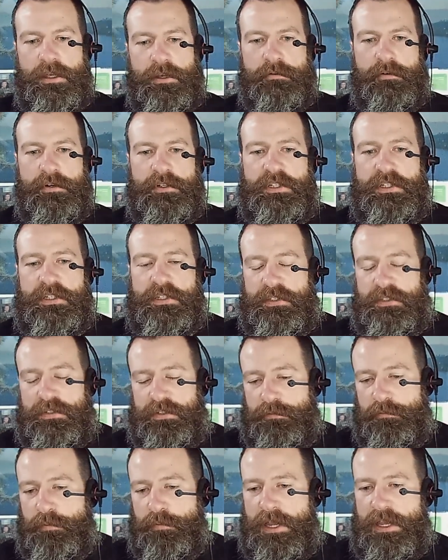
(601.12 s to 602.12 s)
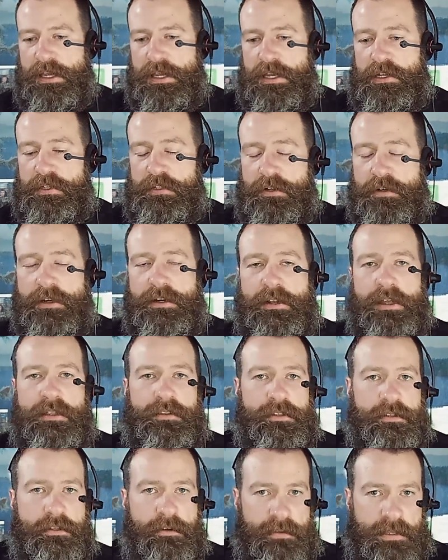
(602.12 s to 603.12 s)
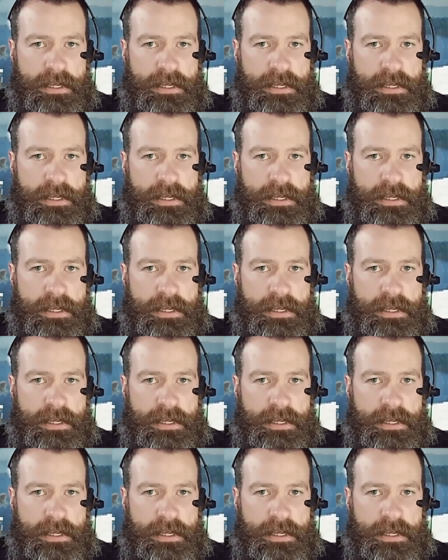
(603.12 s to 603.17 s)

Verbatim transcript: which is way easier. You know,